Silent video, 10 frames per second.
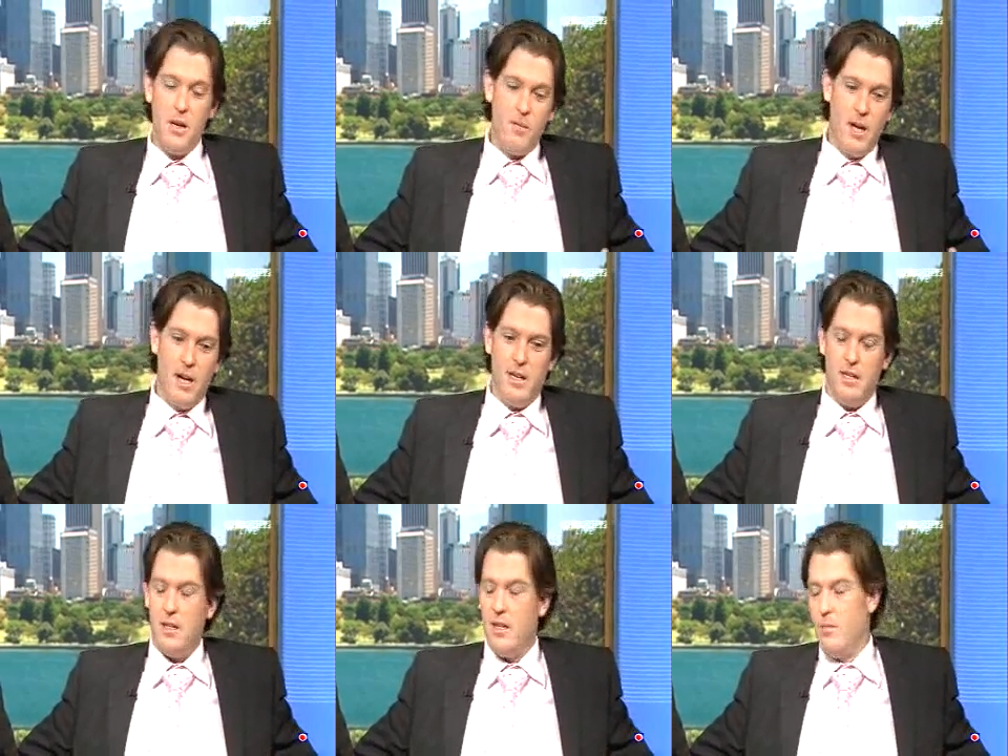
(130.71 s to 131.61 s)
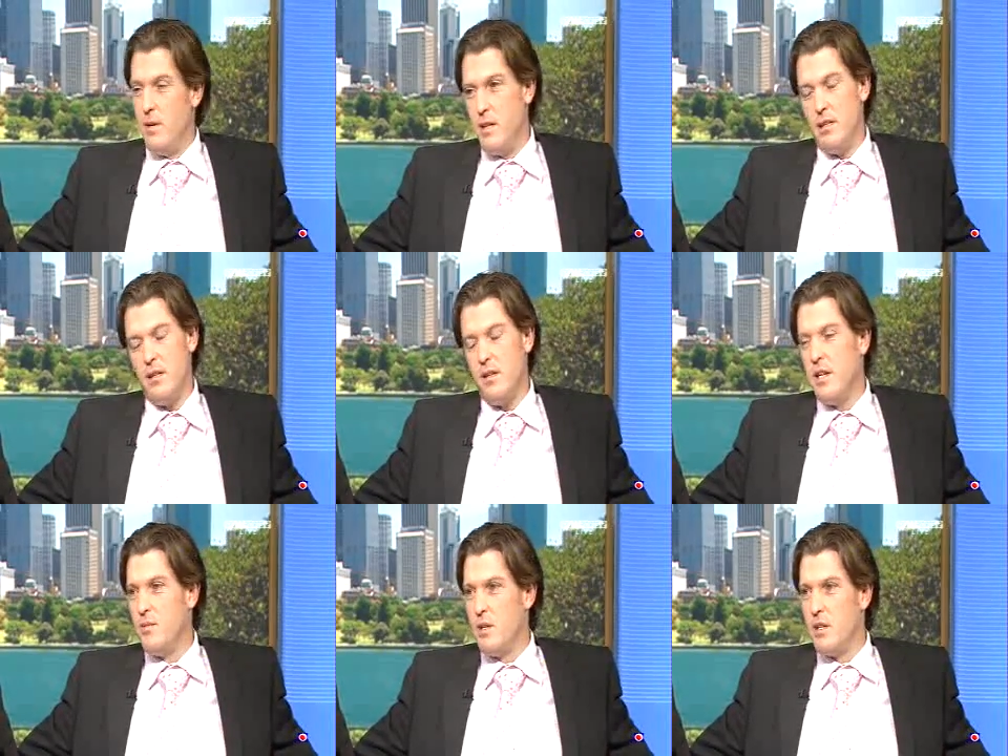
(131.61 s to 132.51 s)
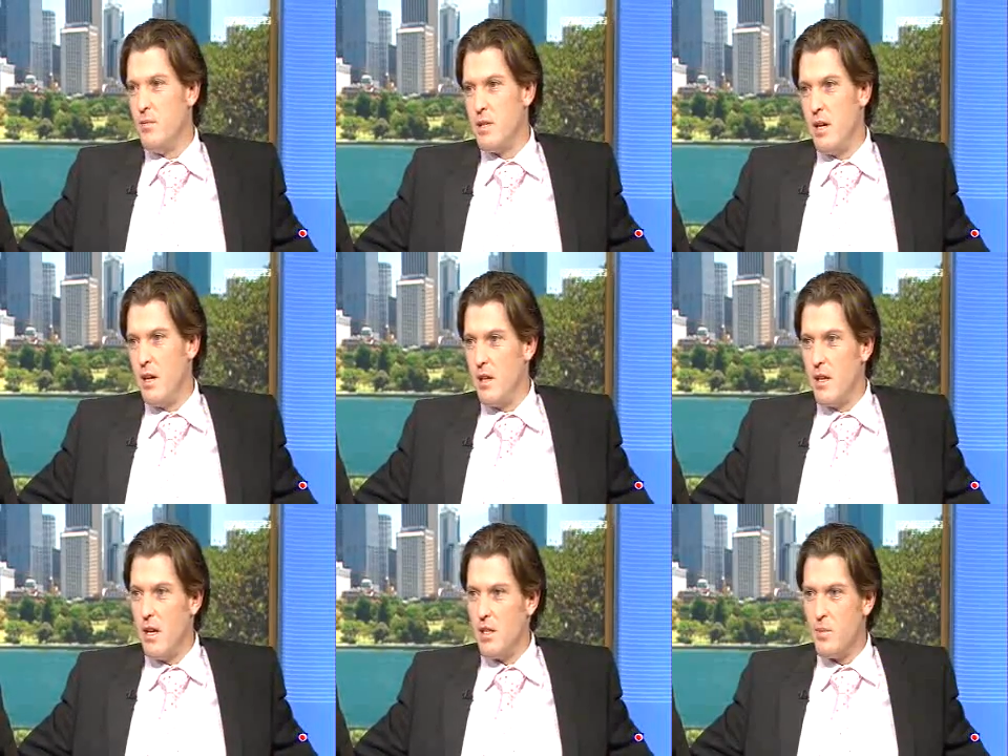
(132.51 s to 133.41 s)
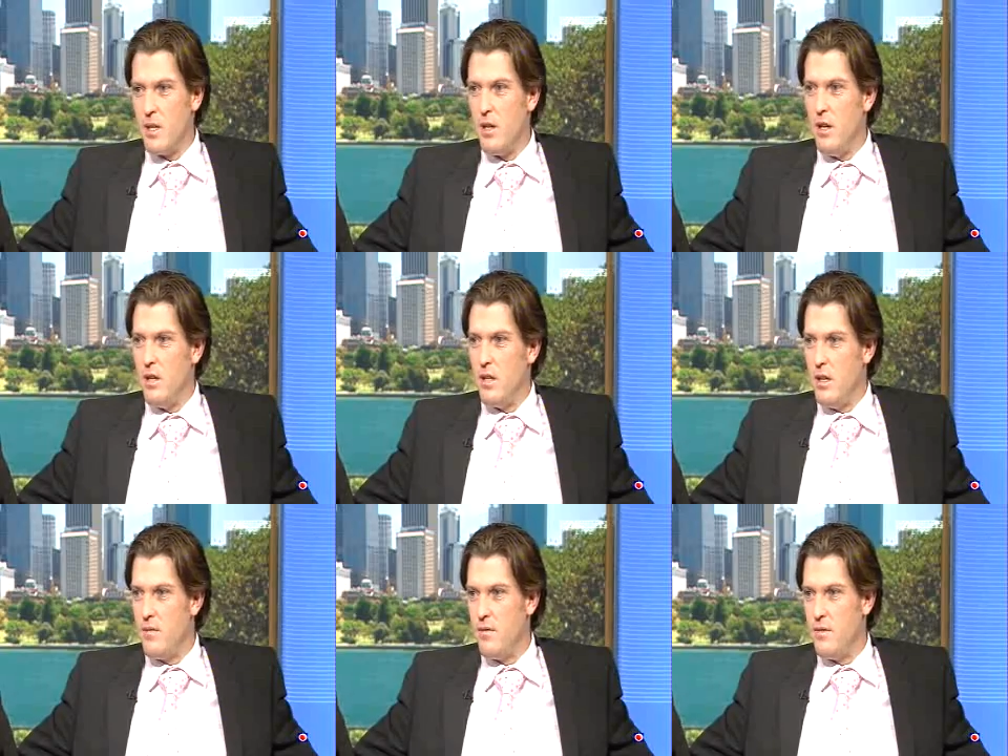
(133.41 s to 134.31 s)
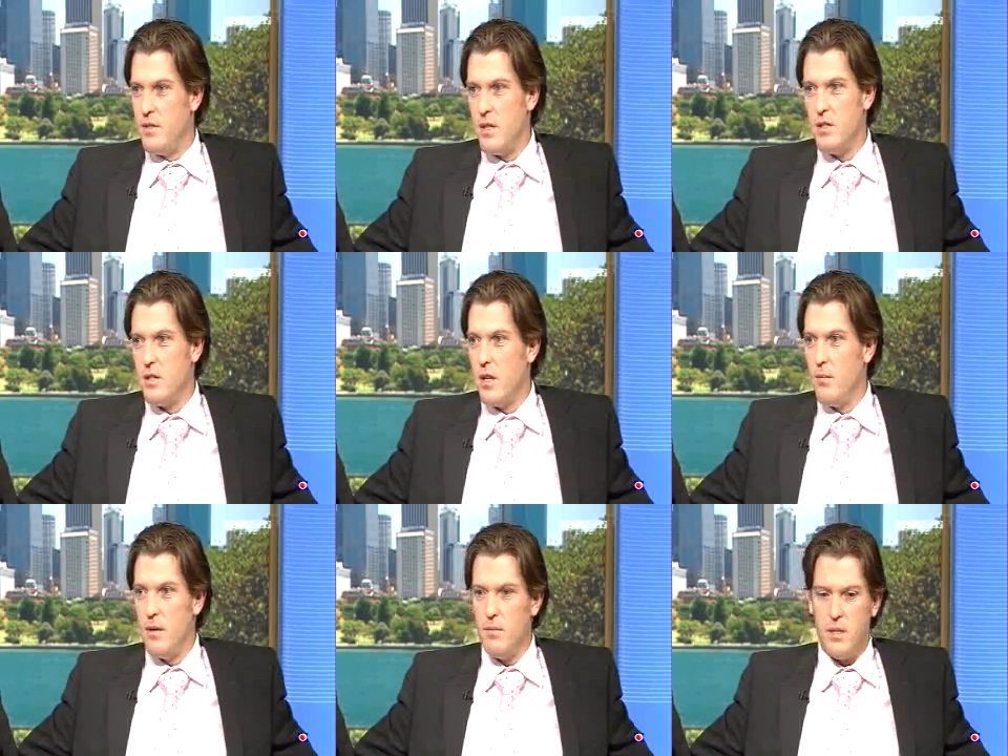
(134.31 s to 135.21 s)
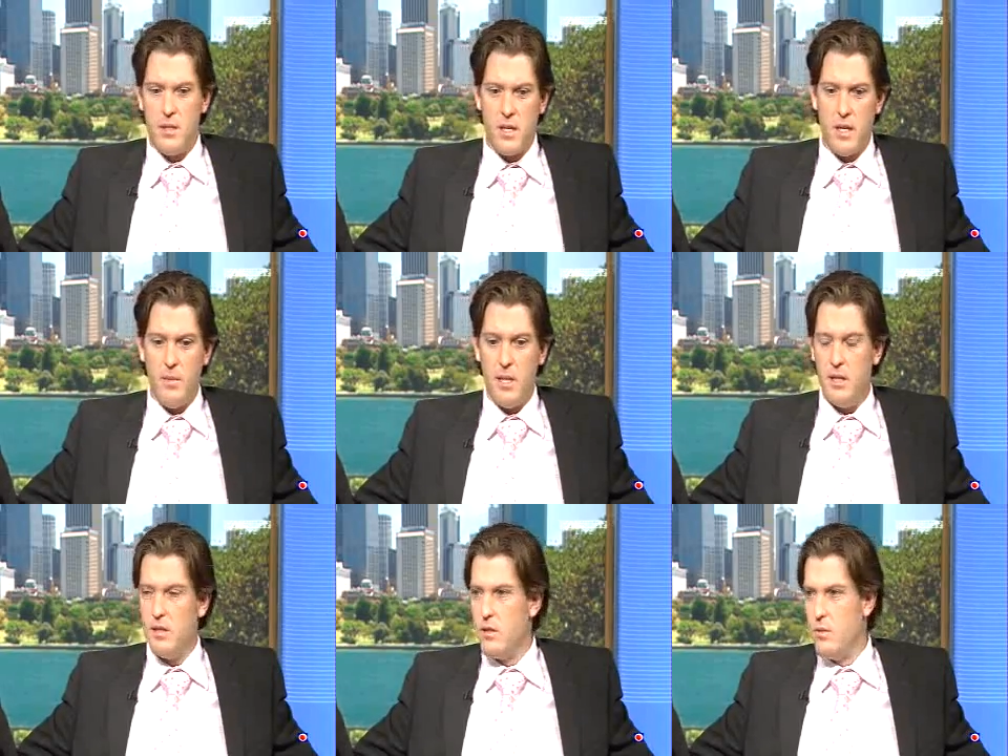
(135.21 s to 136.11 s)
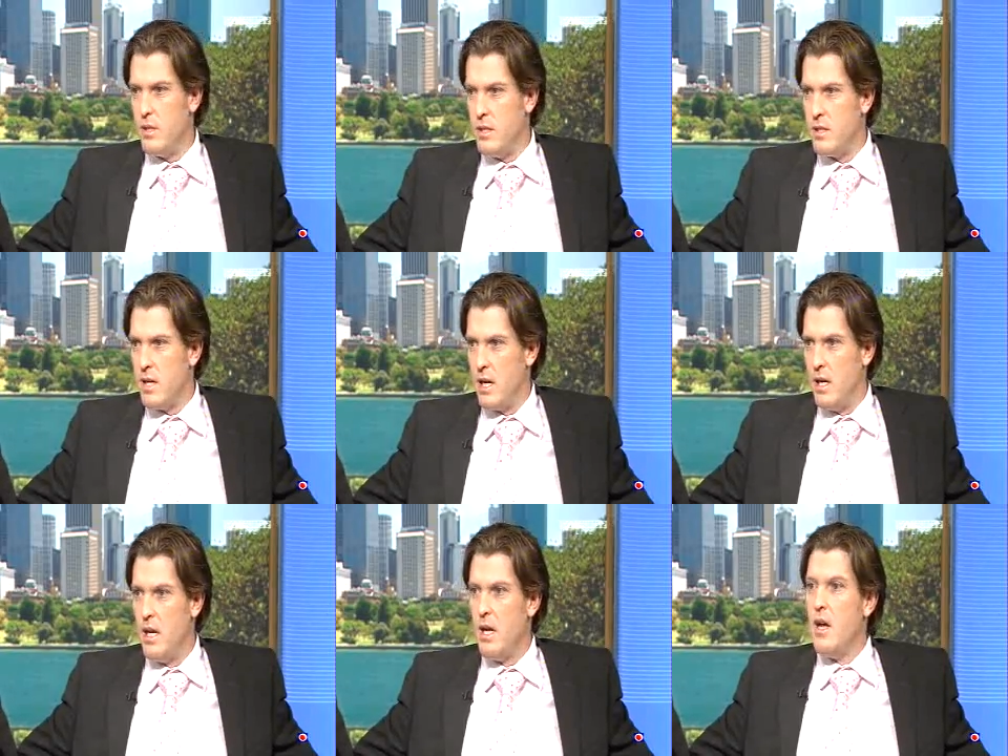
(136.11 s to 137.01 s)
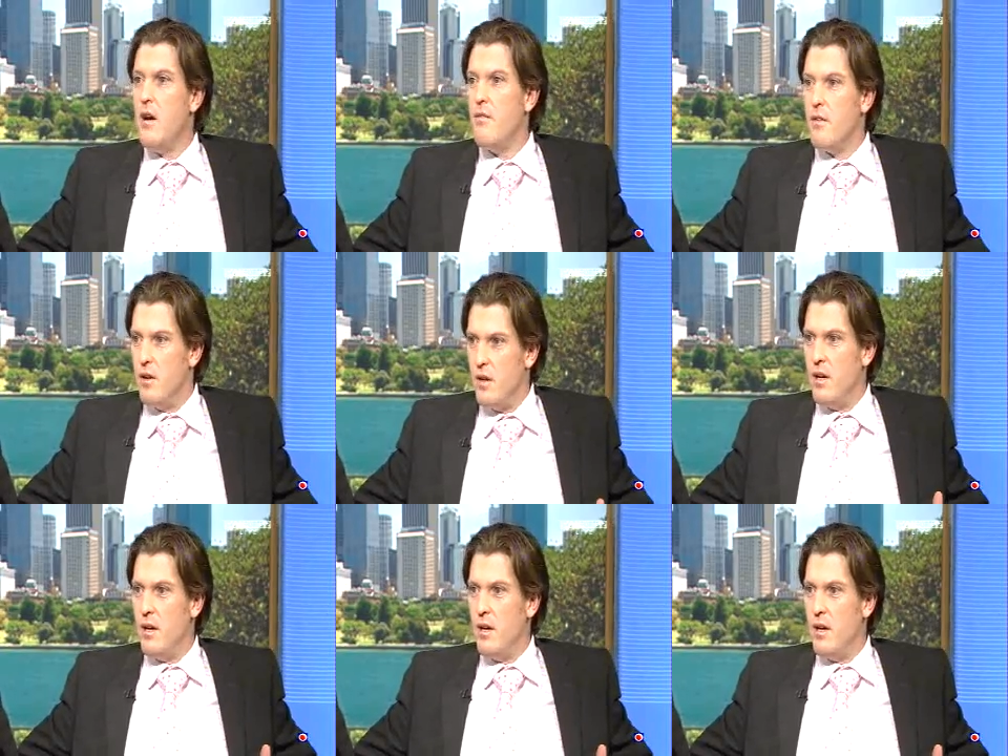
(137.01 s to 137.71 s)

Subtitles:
But I mean, as we keep saying, we can't speak highly enough of Ishant Sharma. I mean, to come in and do what he's done for